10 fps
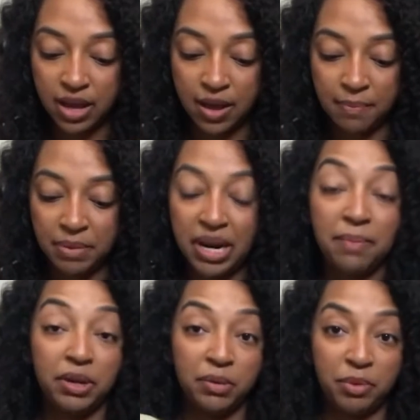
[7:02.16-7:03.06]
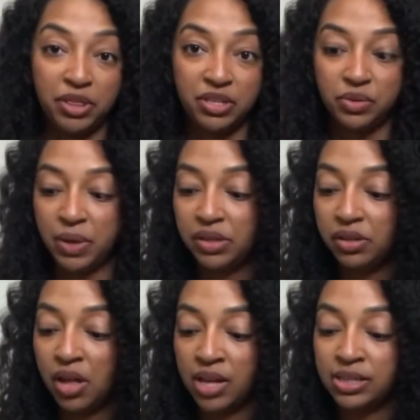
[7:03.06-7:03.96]
but I am going to put this away in the
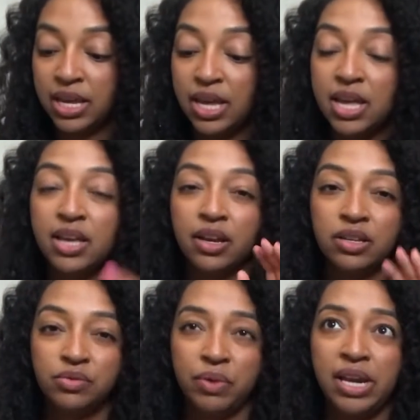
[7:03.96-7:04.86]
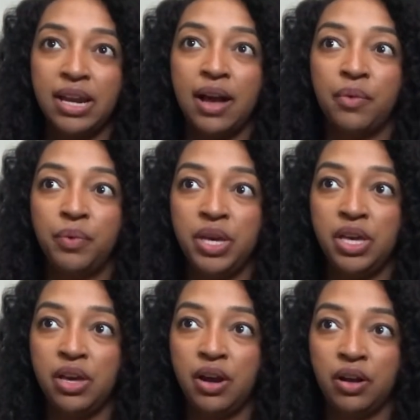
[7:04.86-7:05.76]
closet because right now
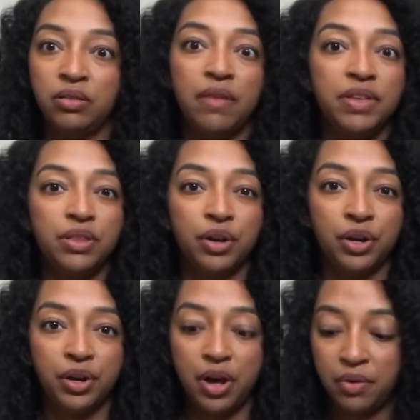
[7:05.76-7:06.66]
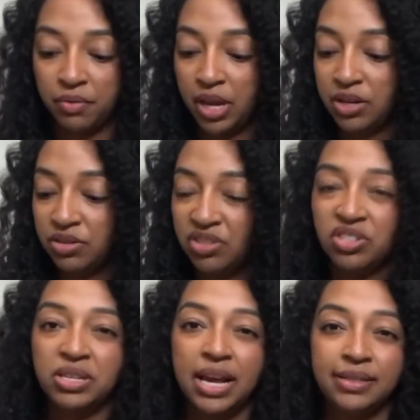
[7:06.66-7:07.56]
we are loving the Ergo. And
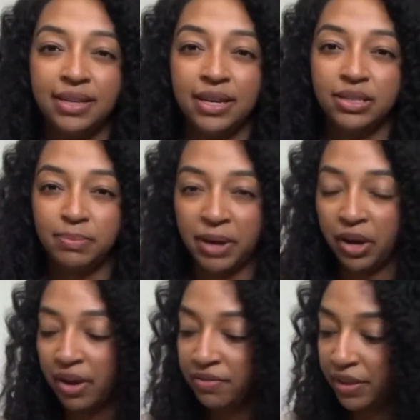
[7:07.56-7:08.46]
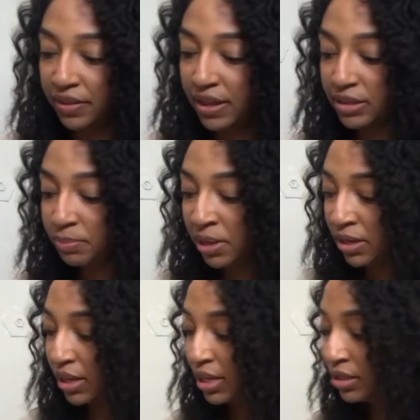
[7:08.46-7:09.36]
just as he gets bigger, I feel like that's been
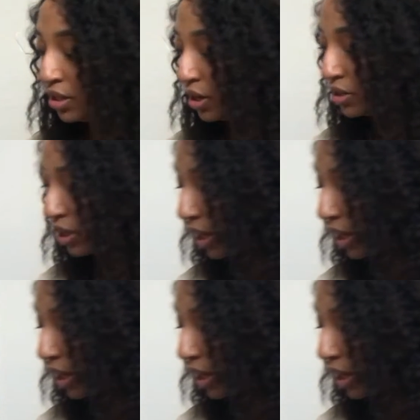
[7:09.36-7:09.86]
easier to